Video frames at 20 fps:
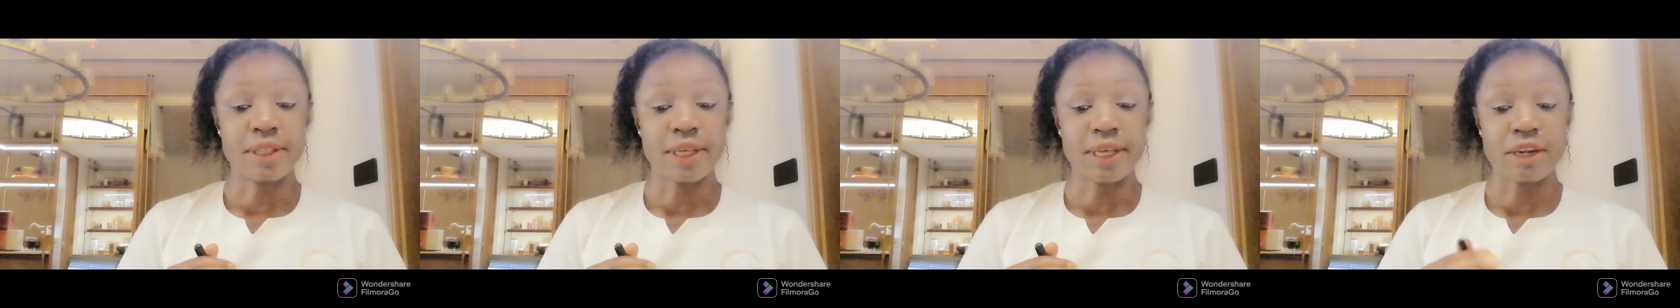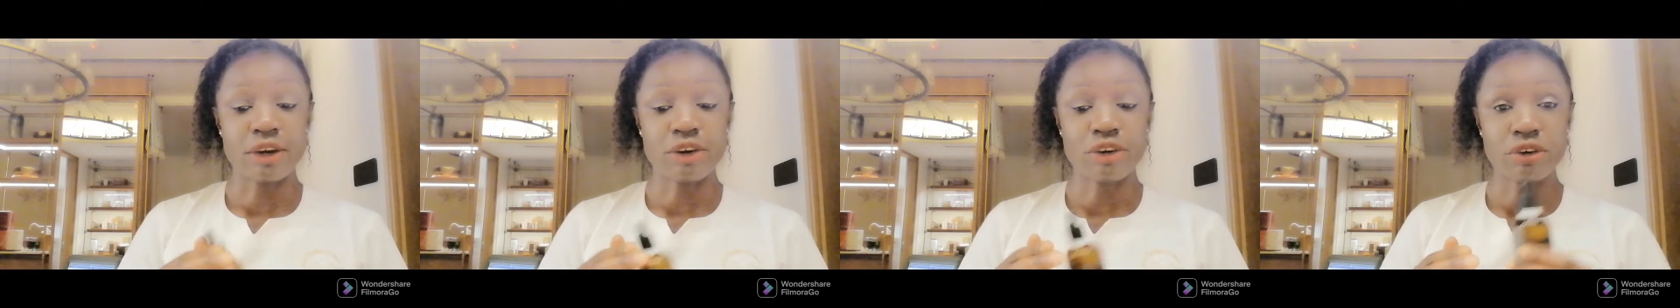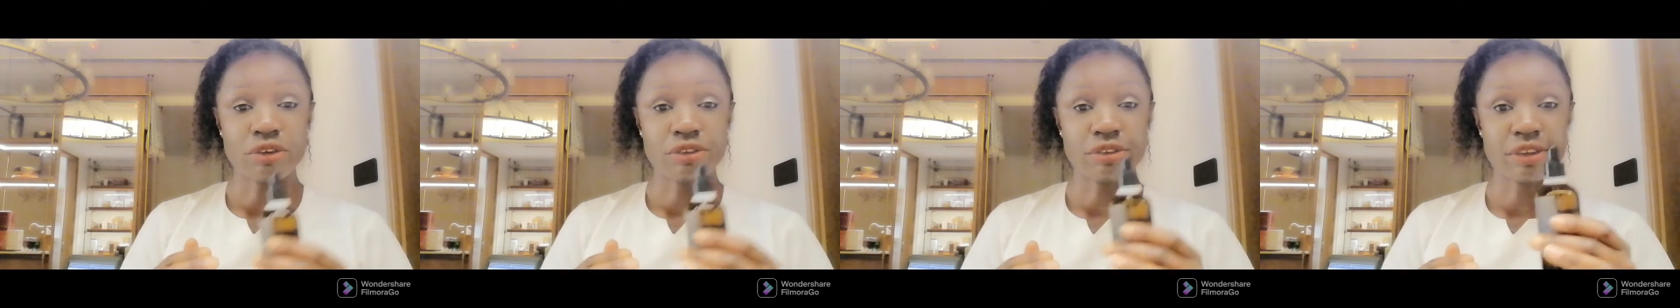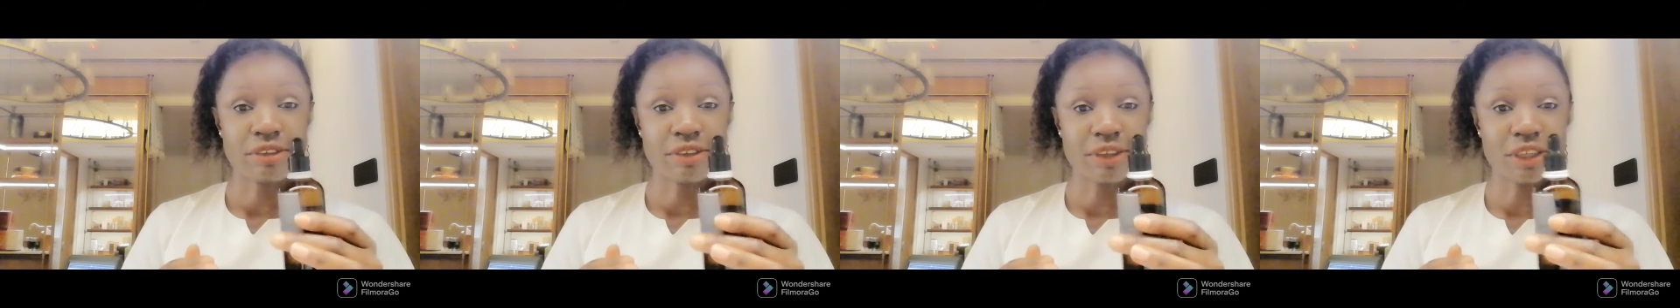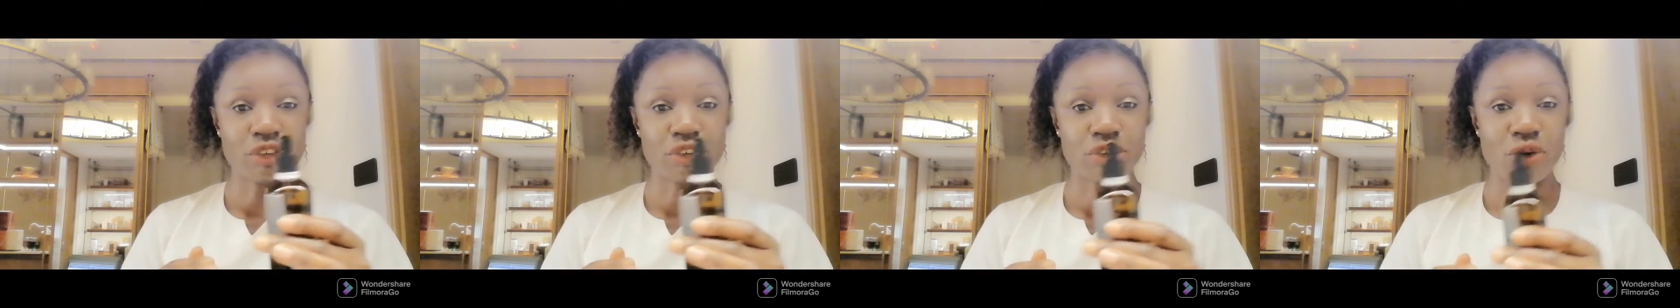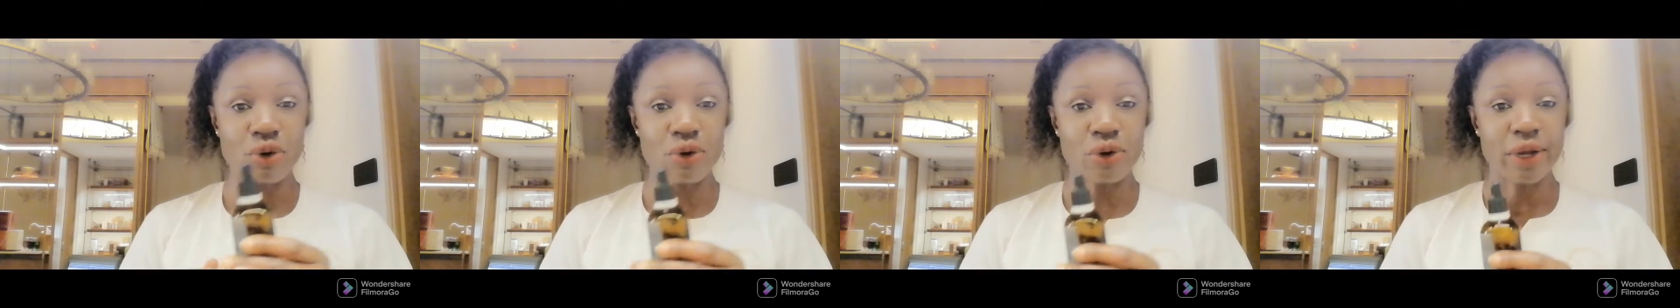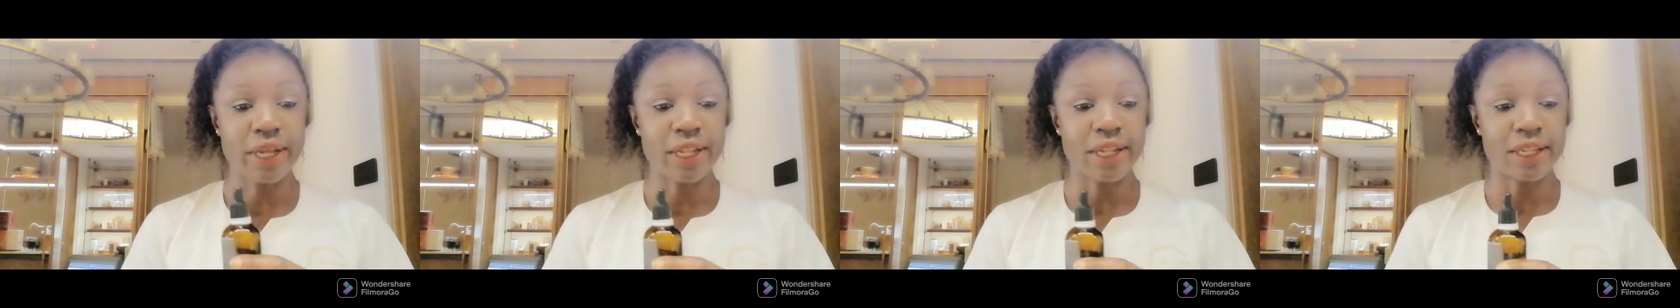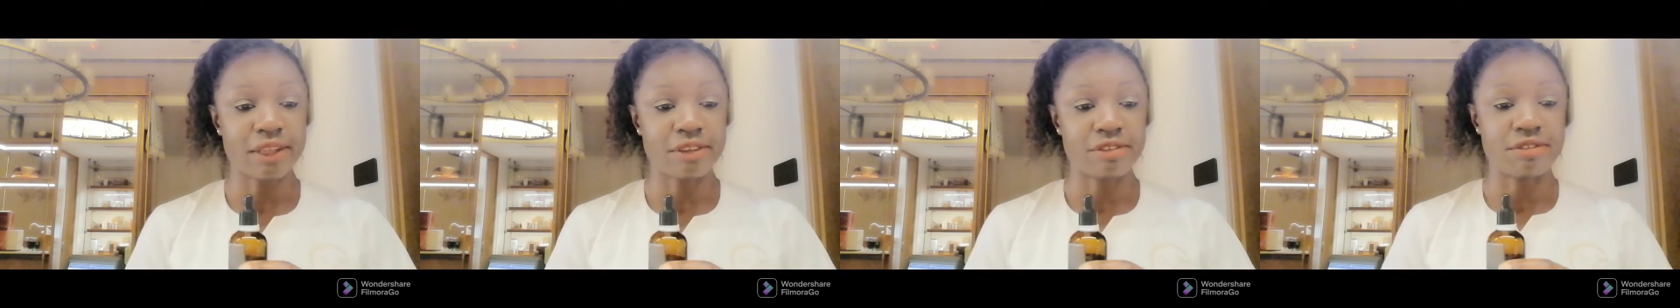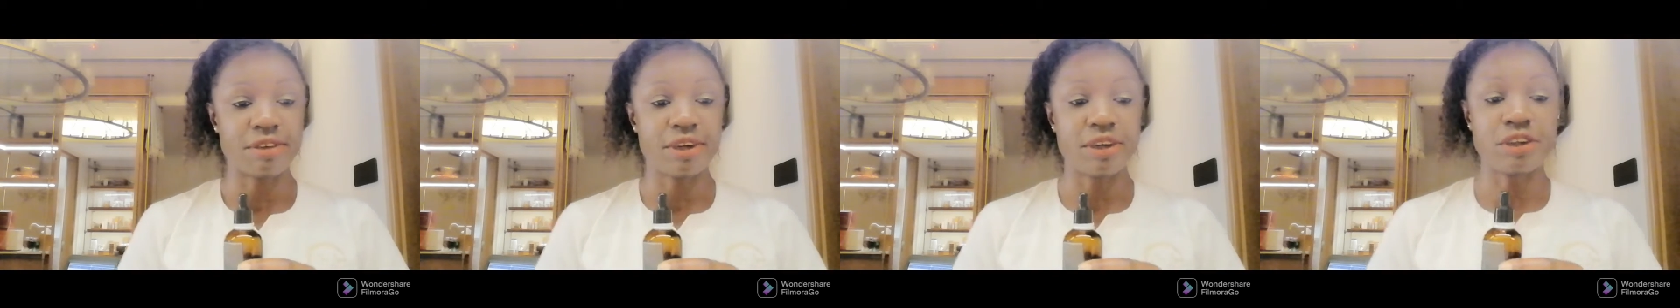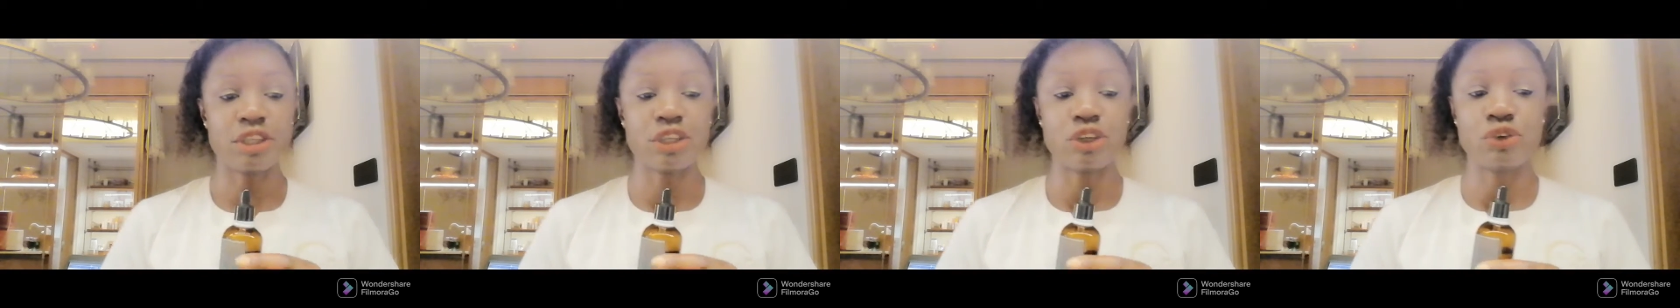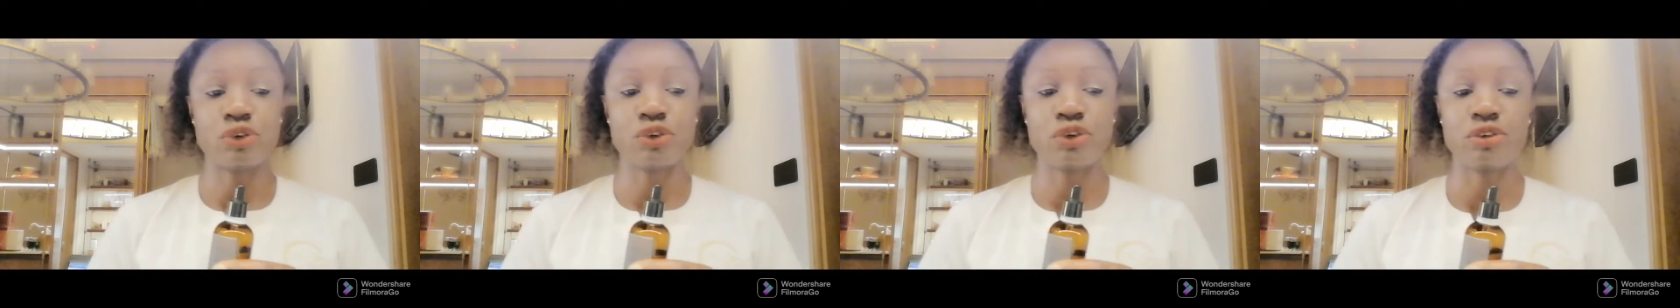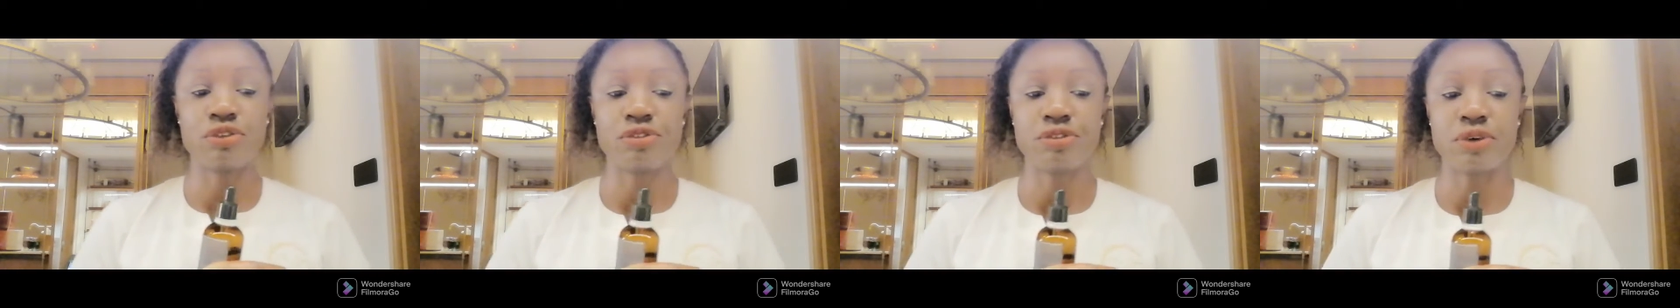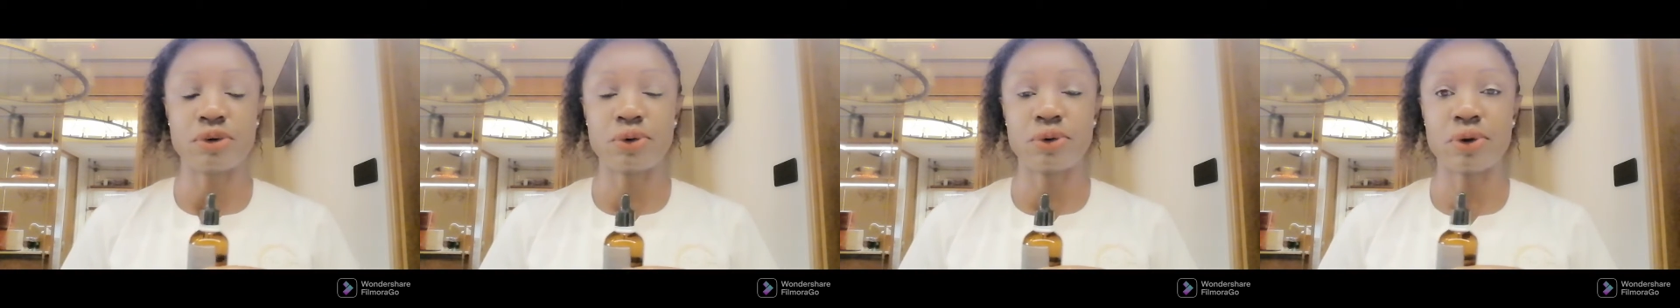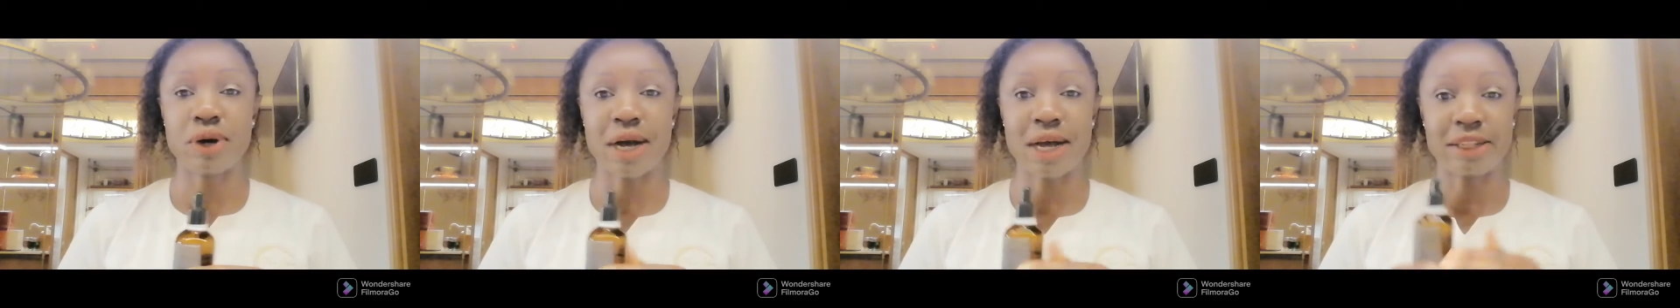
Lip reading: the rose essential oil is very good for